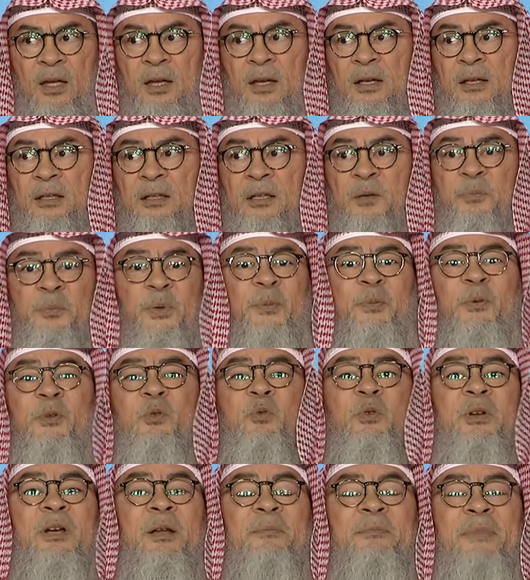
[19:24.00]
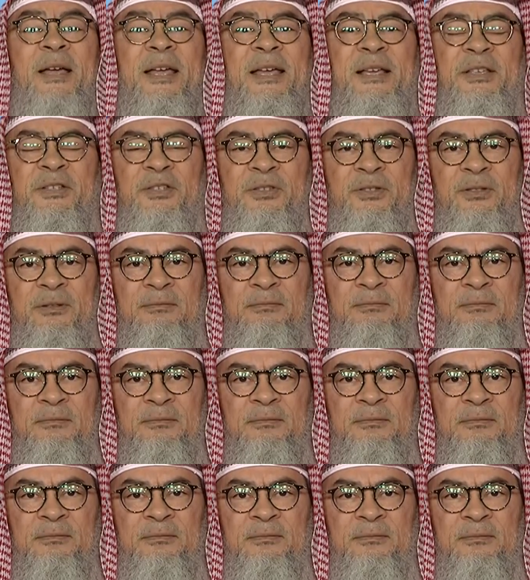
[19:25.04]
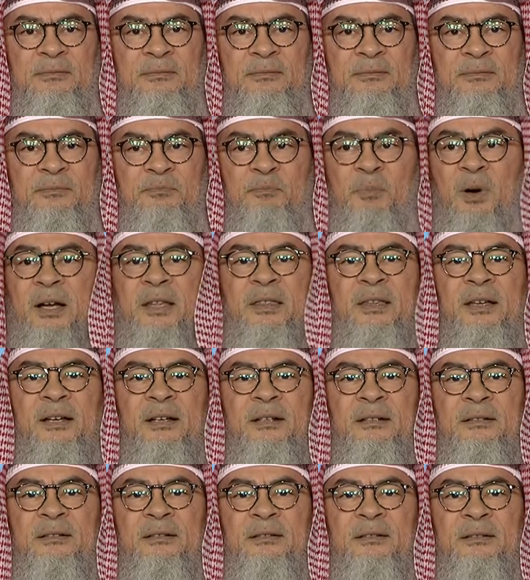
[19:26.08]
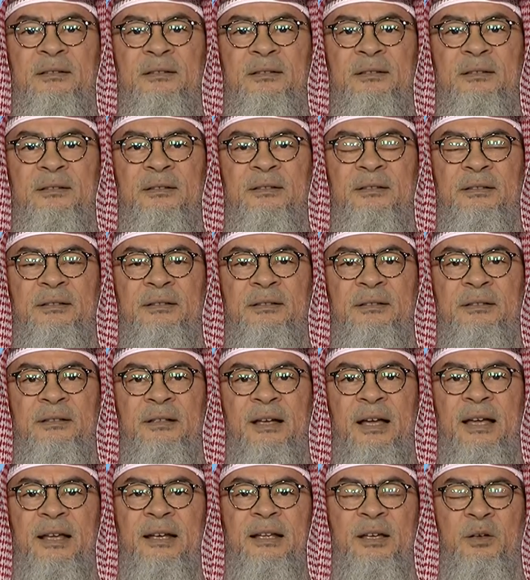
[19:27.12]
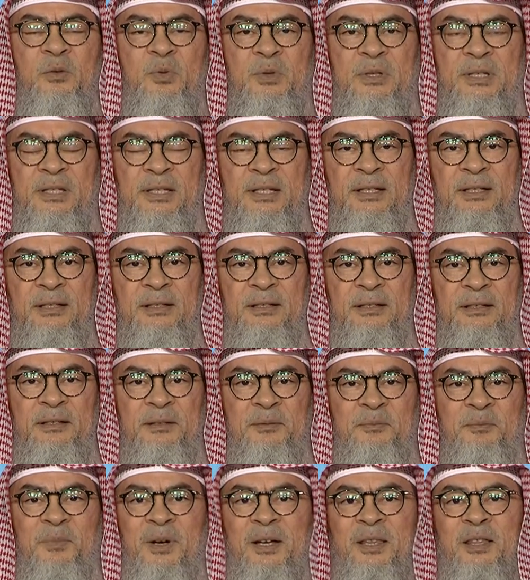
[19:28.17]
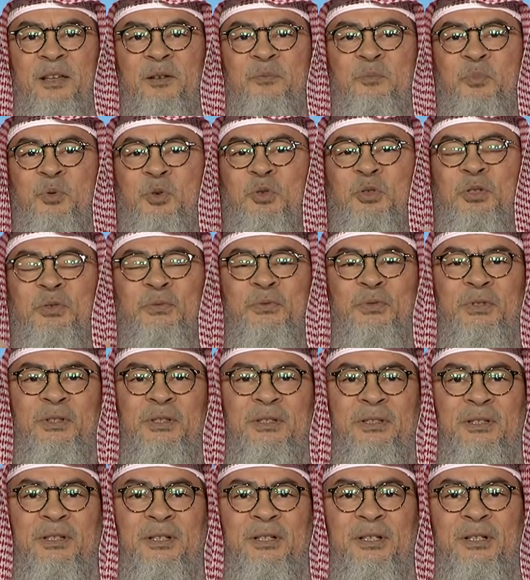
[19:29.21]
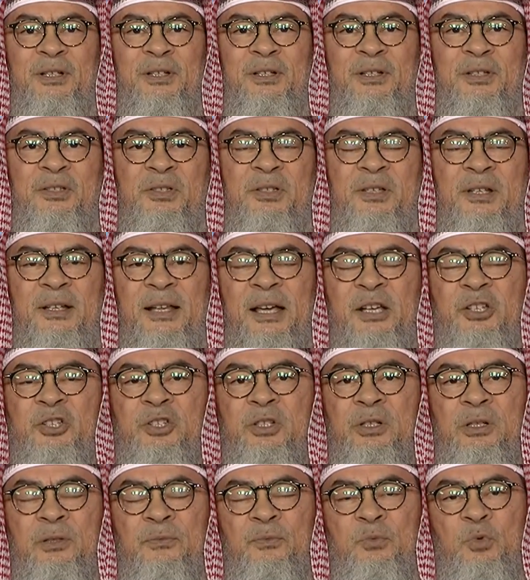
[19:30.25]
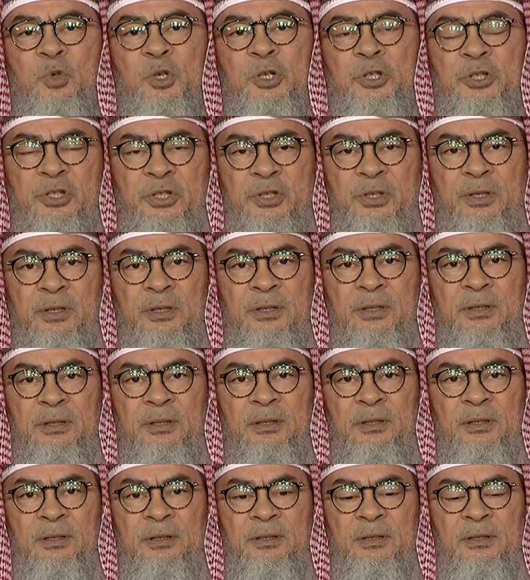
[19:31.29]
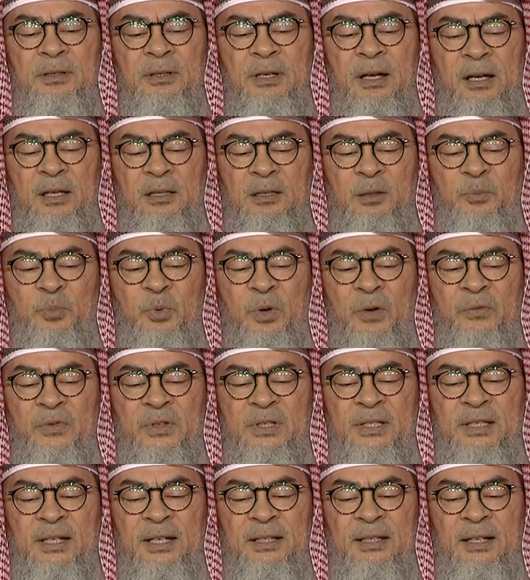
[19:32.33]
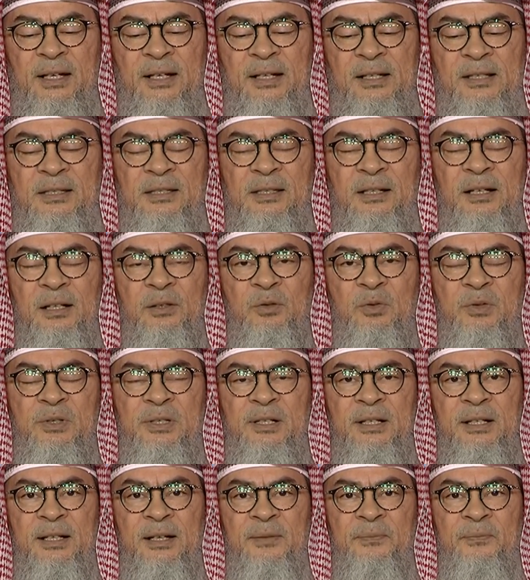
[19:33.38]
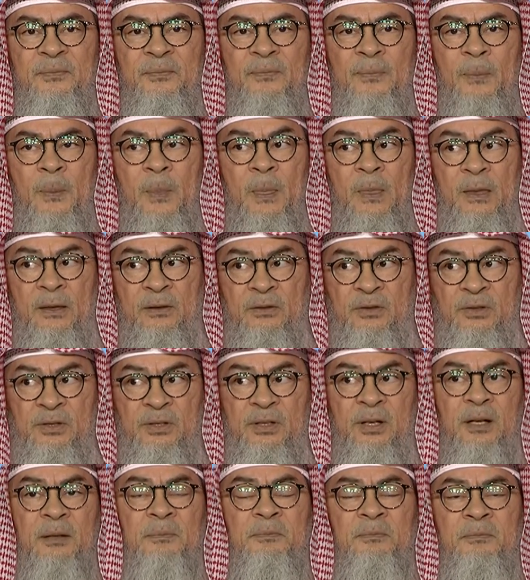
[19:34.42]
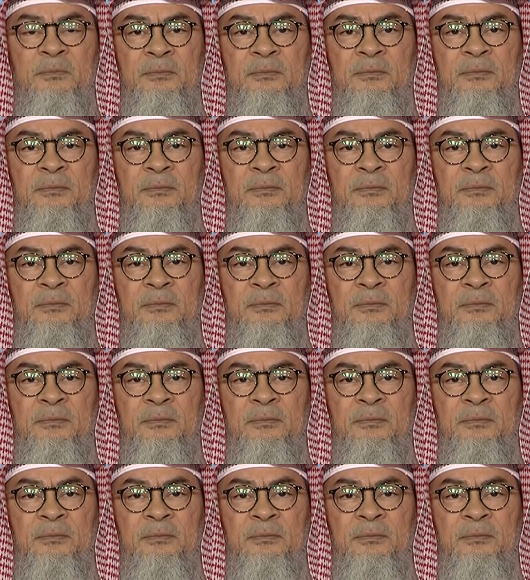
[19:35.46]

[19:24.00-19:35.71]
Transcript: The people were amazed by their eloquence, by their beautiful selection of words. And the Prophet said, alayhi salatu wasalam, "Some